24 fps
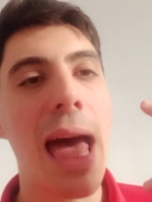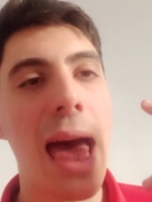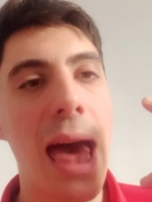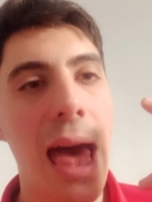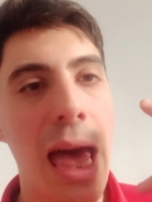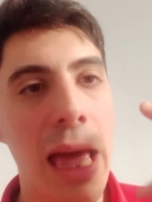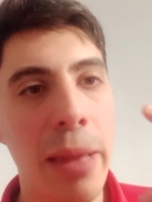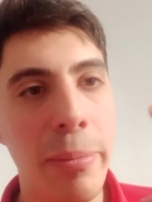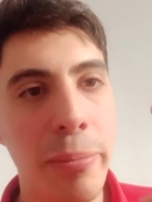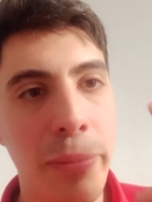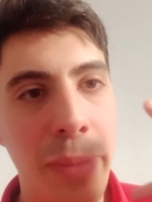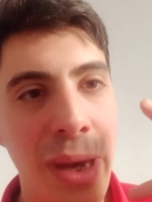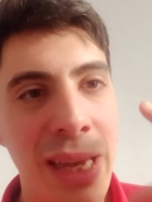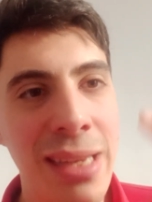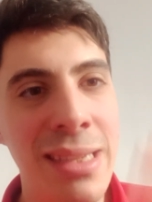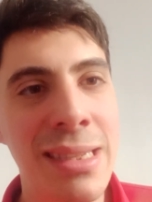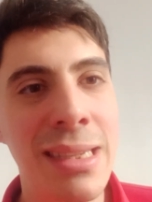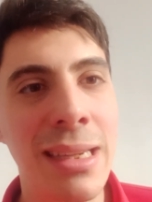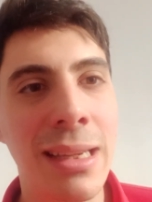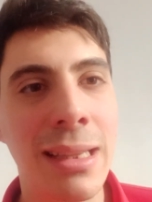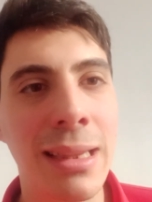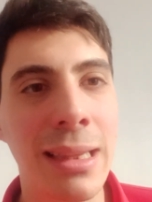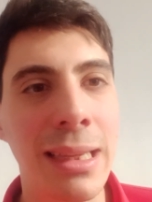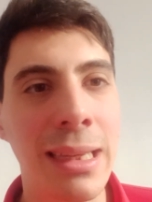and
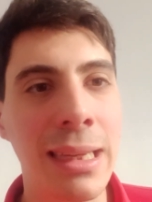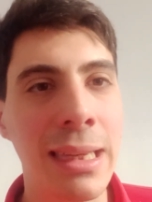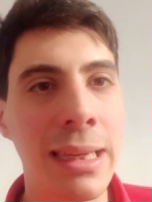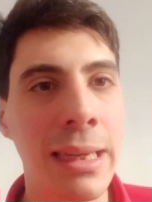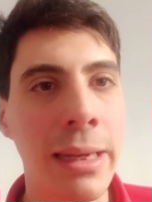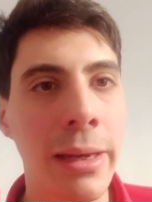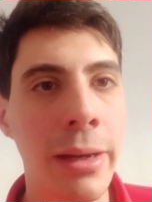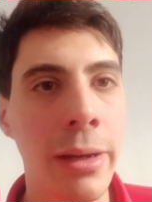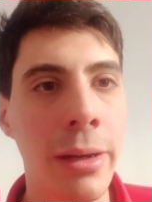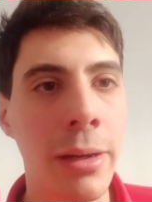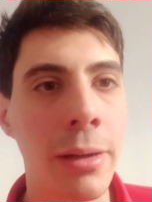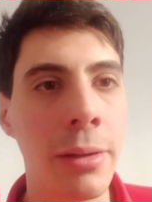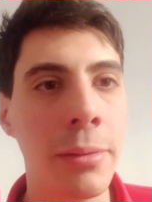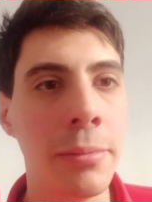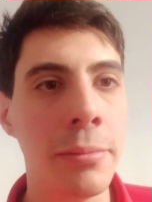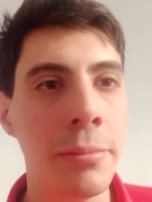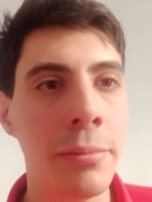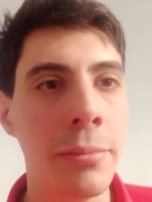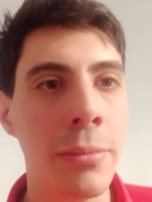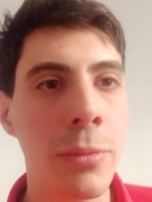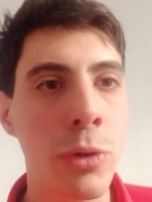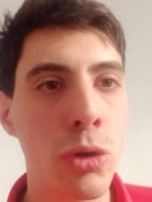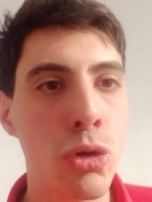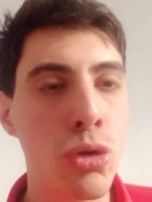basically
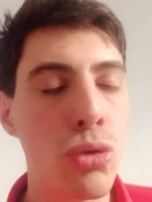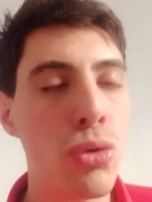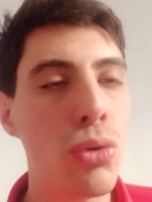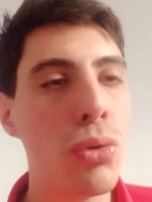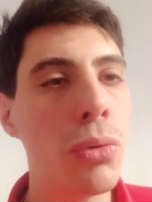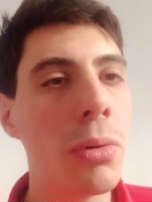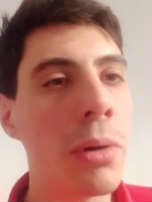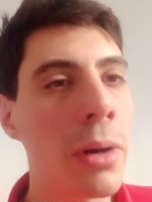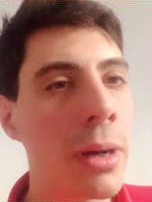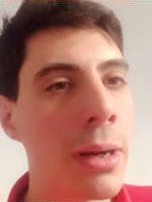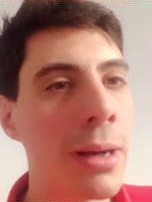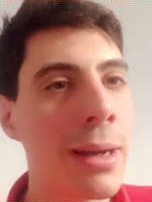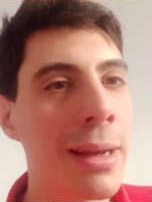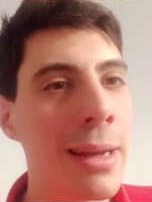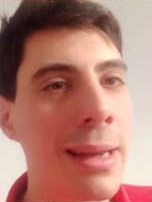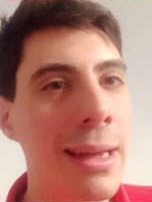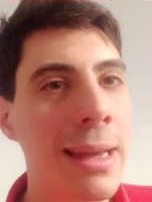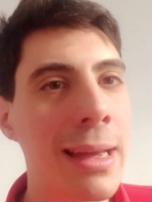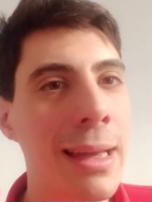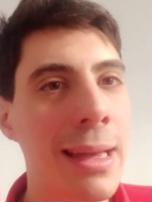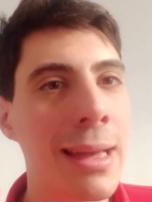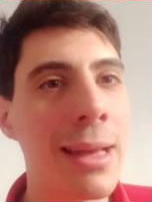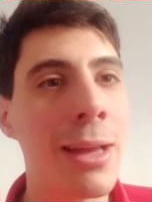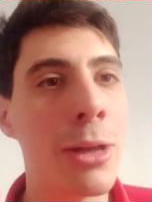um, true
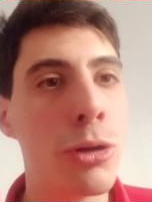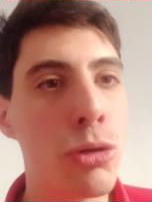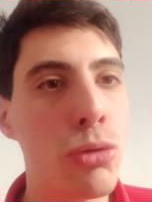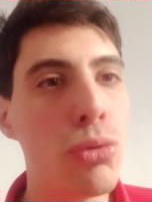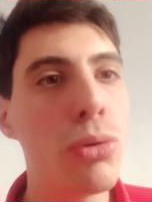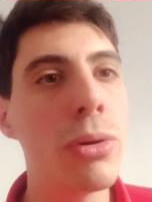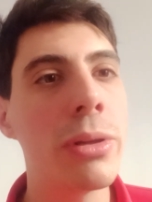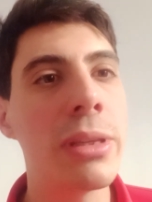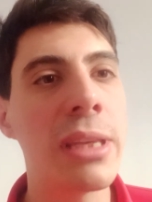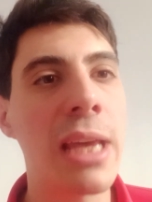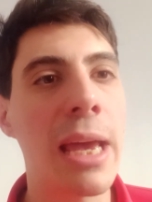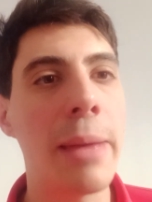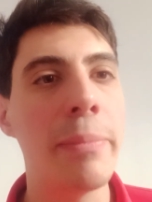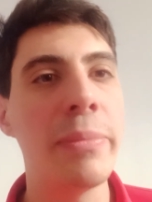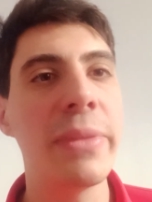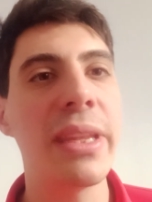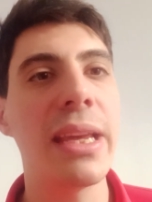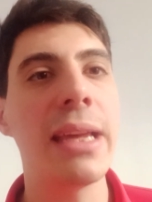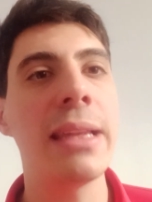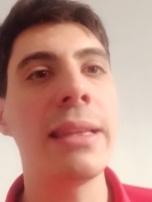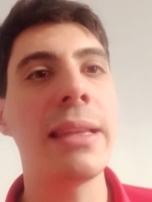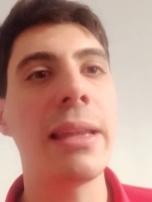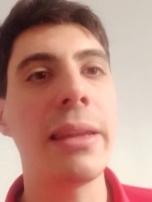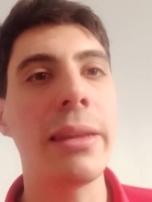a true attempt
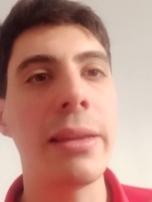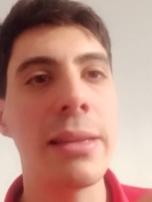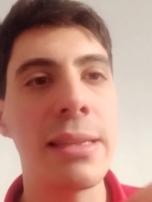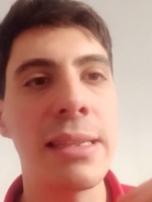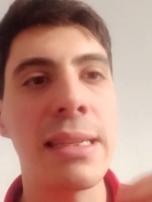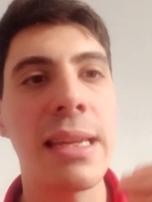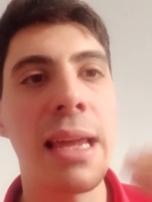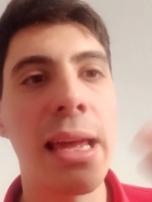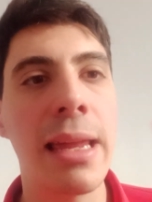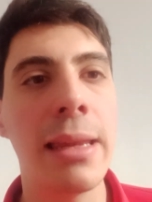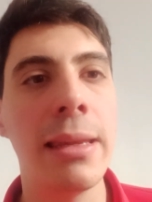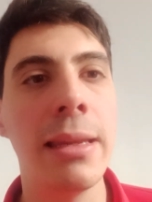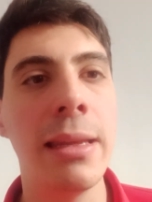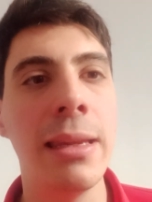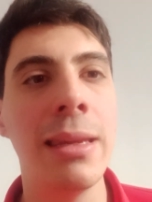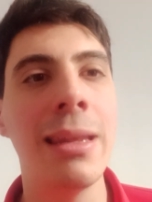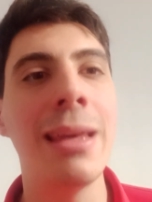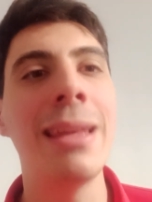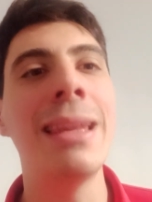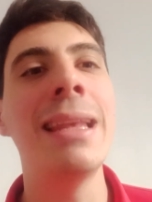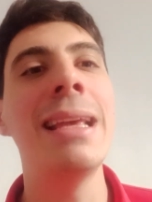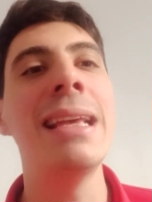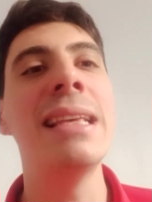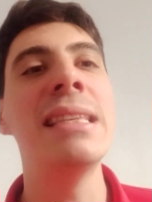at understanding
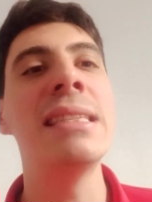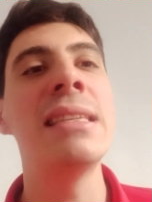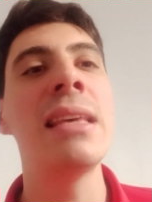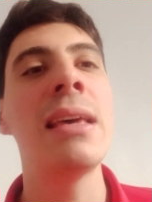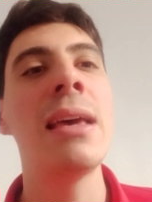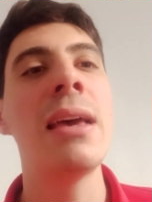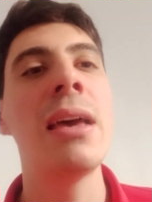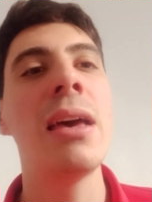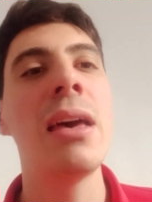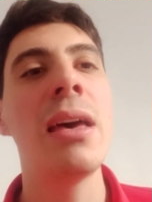and he's